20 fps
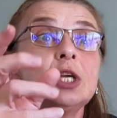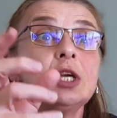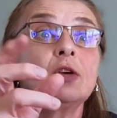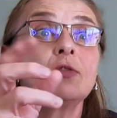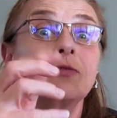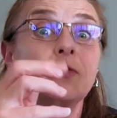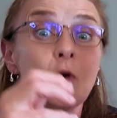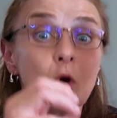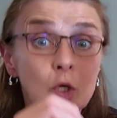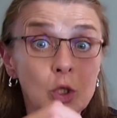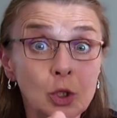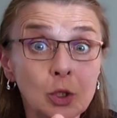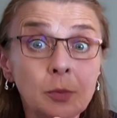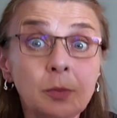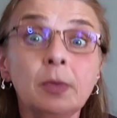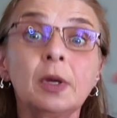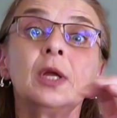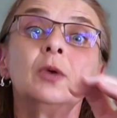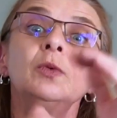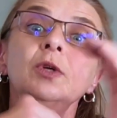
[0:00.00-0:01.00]
We check
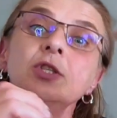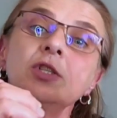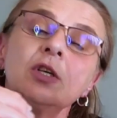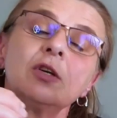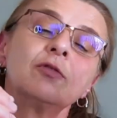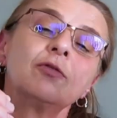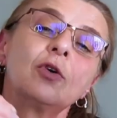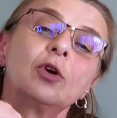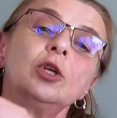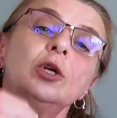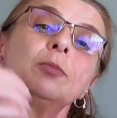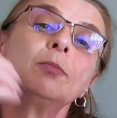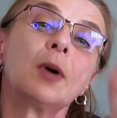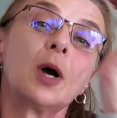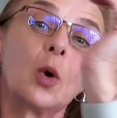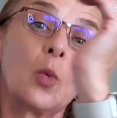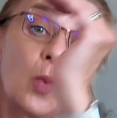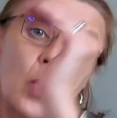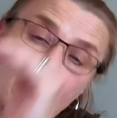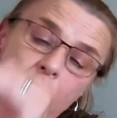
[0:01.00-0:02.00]
volume, and we check volume
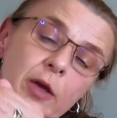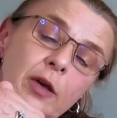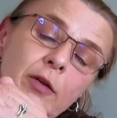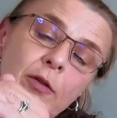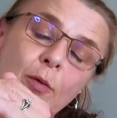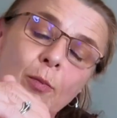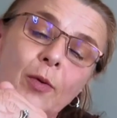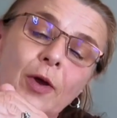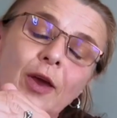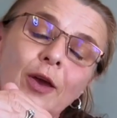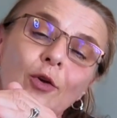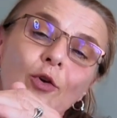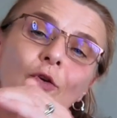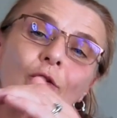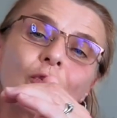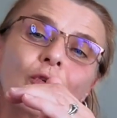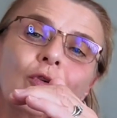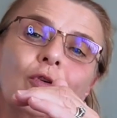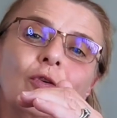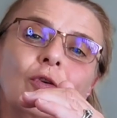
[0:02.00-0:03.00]
by weighing the bag,
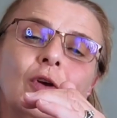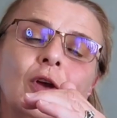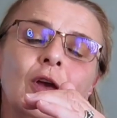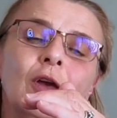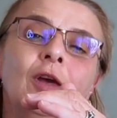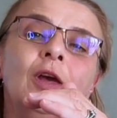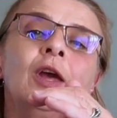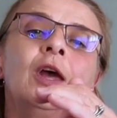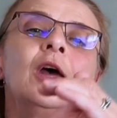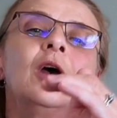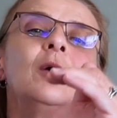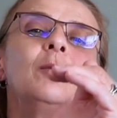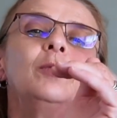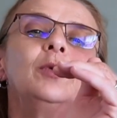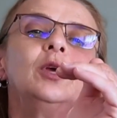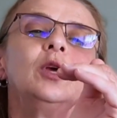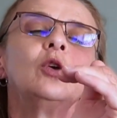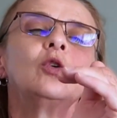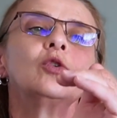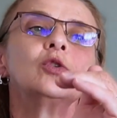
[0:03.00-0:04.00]
okay,
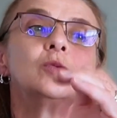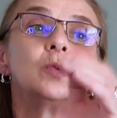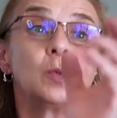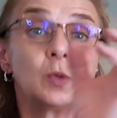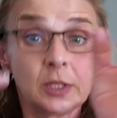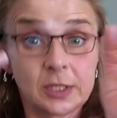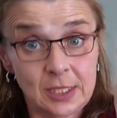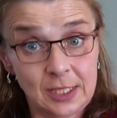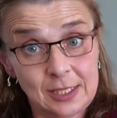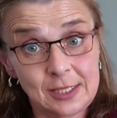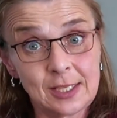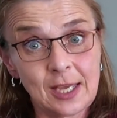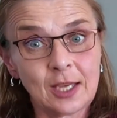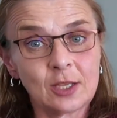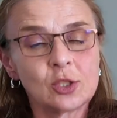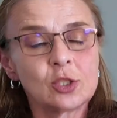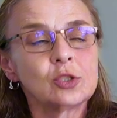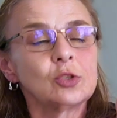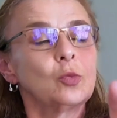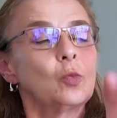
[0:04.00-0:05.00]
because we want
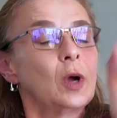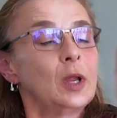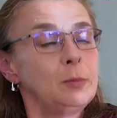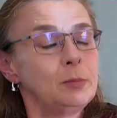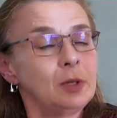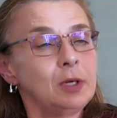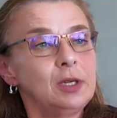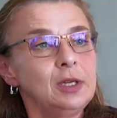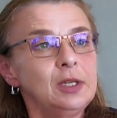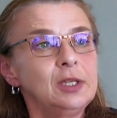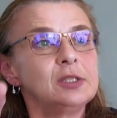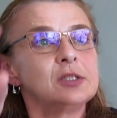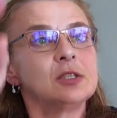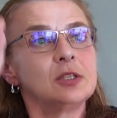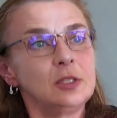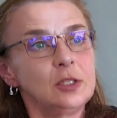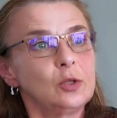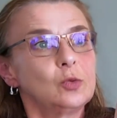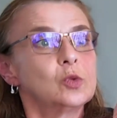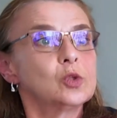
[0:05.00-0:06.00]
exact. So 1
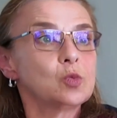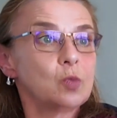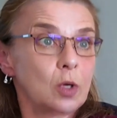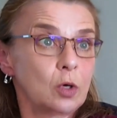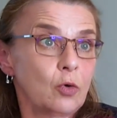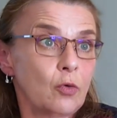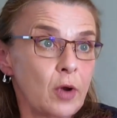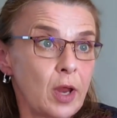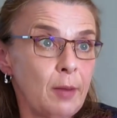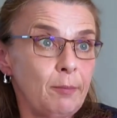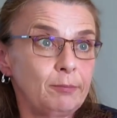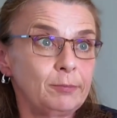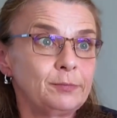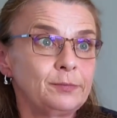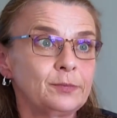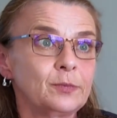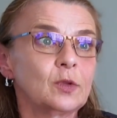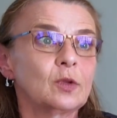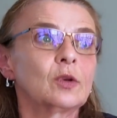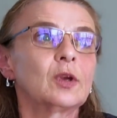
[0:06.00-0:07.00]
milliliter equals 1 gram,
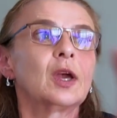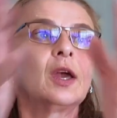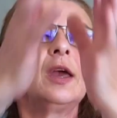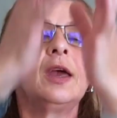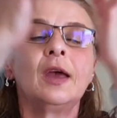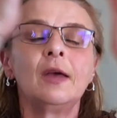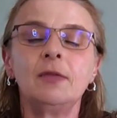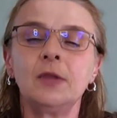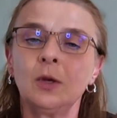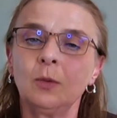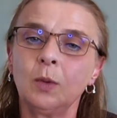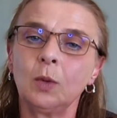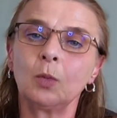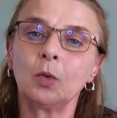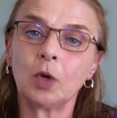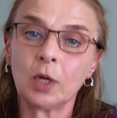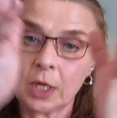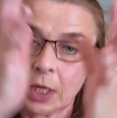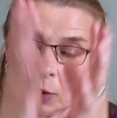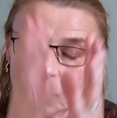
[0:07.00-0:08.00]
okay, and then we
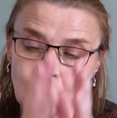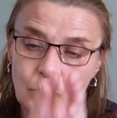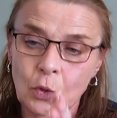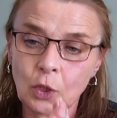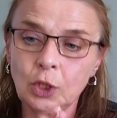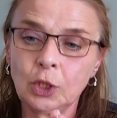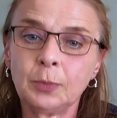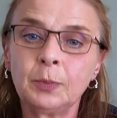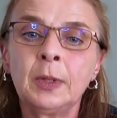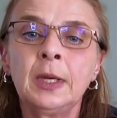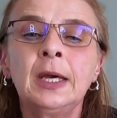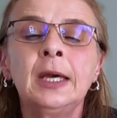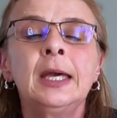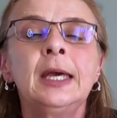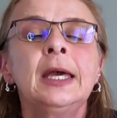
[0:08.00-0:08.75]
work out volume.